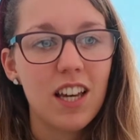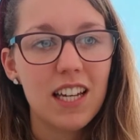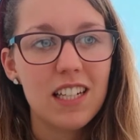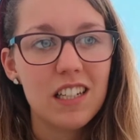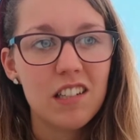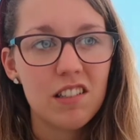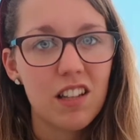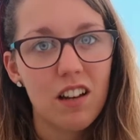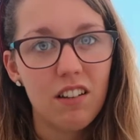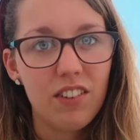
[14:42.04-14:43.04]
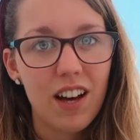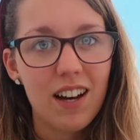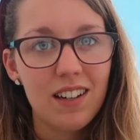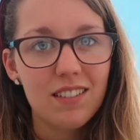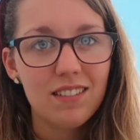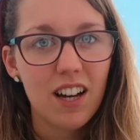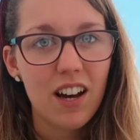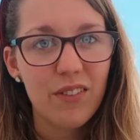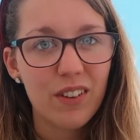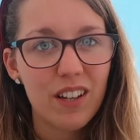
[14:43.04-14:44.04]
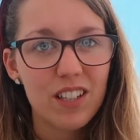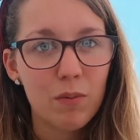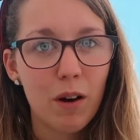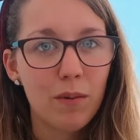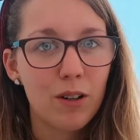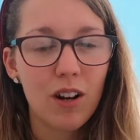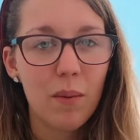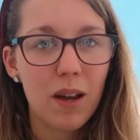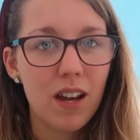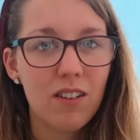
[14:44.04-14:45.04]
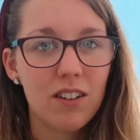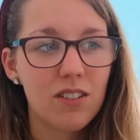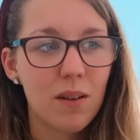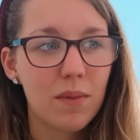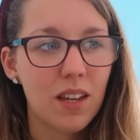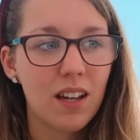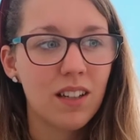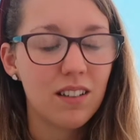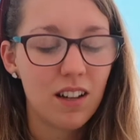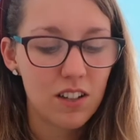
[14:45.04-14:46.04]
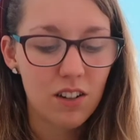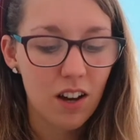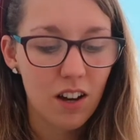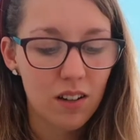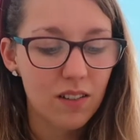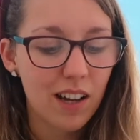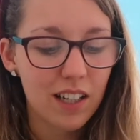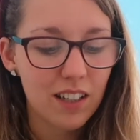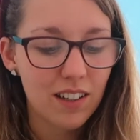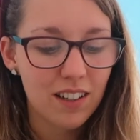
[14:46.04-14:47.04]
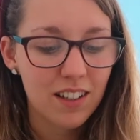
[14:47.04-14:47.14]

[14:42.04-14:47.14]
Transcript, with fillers: he didn't deserve that like i feel like she might have been on her period or something i don't know like